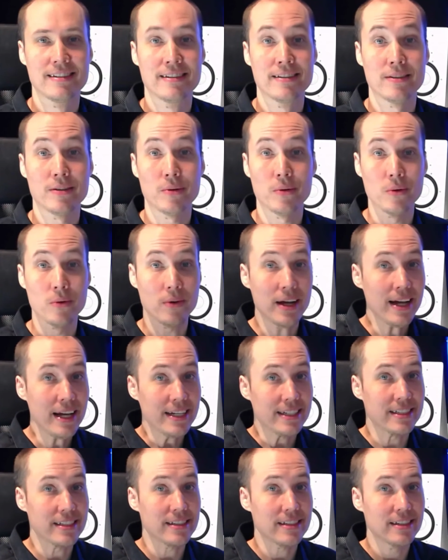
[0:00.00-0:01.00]

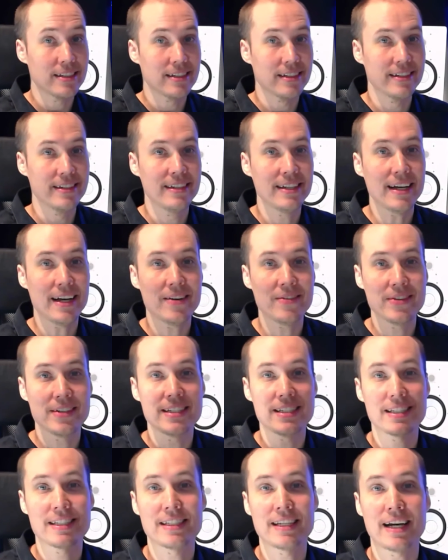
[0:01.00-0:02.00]
Alright, now it
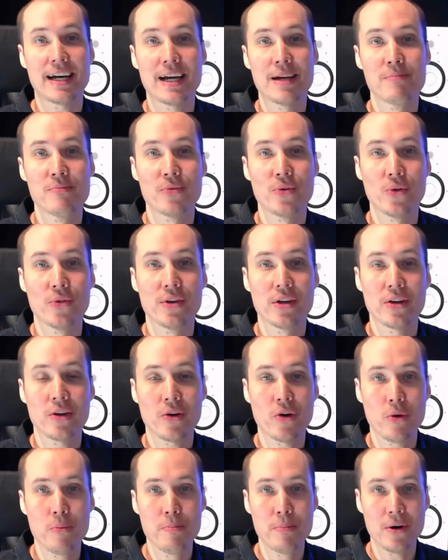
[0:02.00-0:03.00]
is time for the
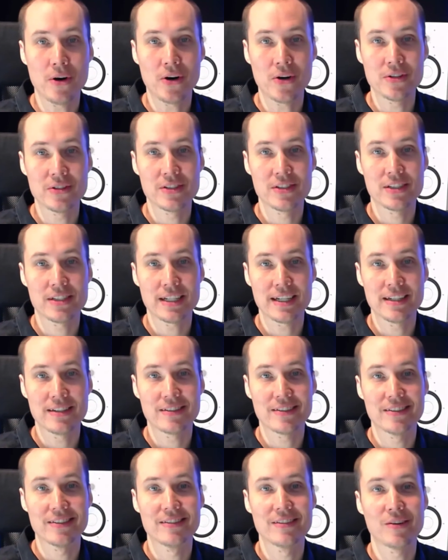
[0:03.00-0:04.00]
command
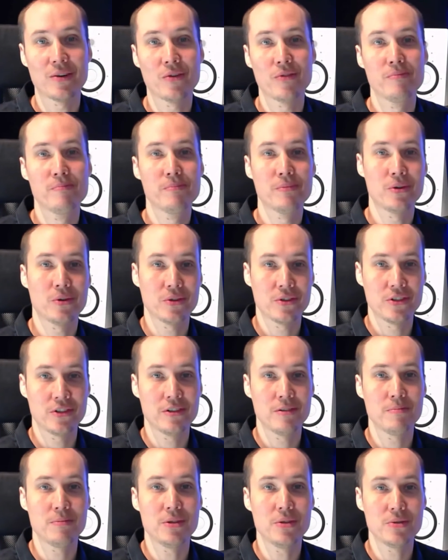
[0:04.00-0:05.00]
center of
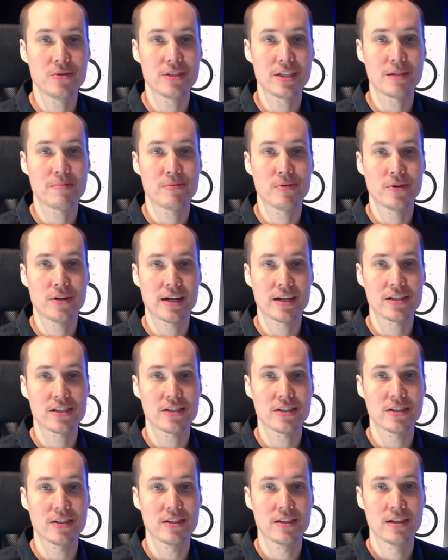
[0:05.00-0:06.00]
modern music
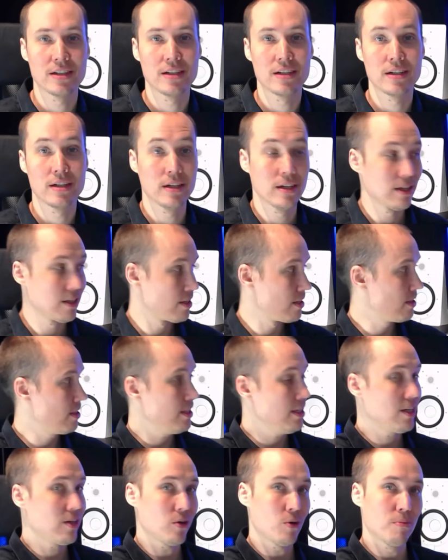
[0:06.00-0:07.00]
production,
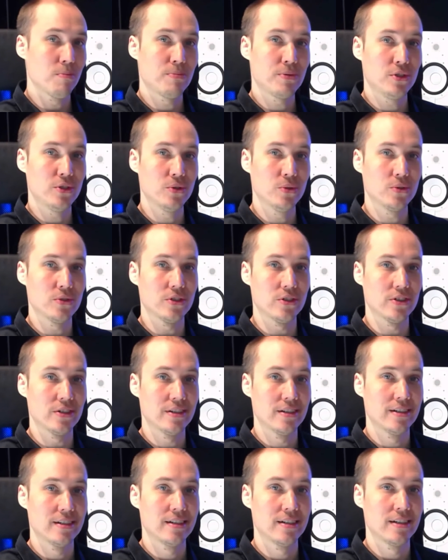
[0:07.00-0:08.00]
the computer.
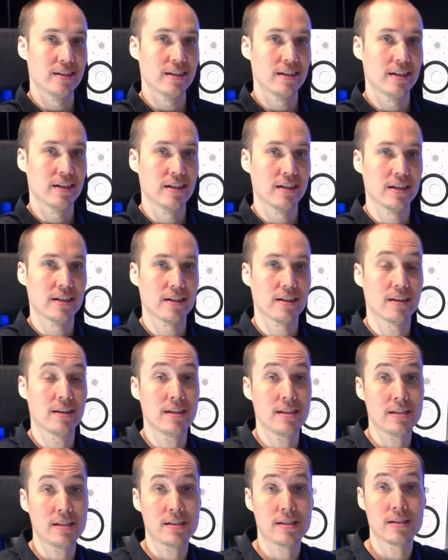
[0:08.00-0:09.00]

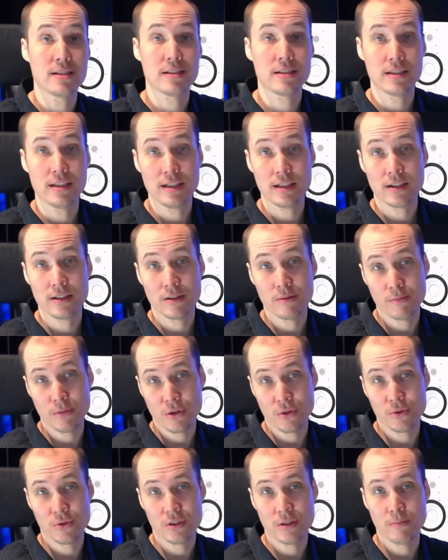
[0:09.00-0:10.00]
This is the single
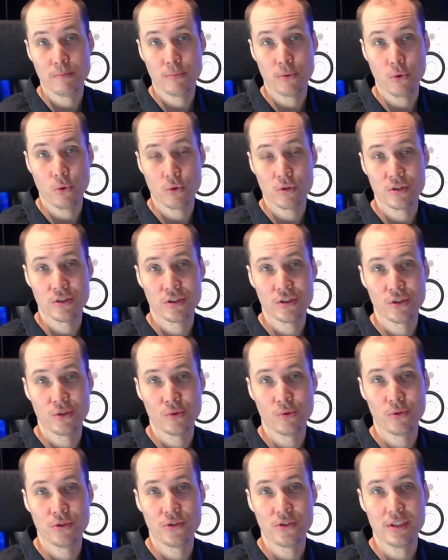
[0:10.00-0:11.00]
most important
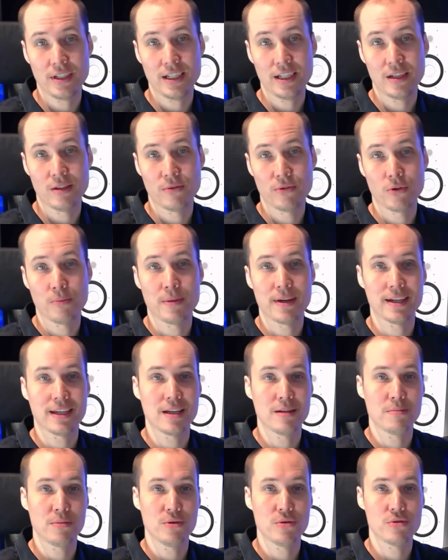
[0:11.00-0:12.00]
tool you need for
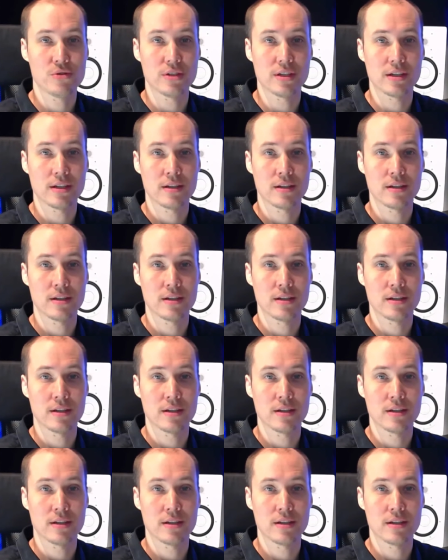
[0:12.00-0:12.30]
making music.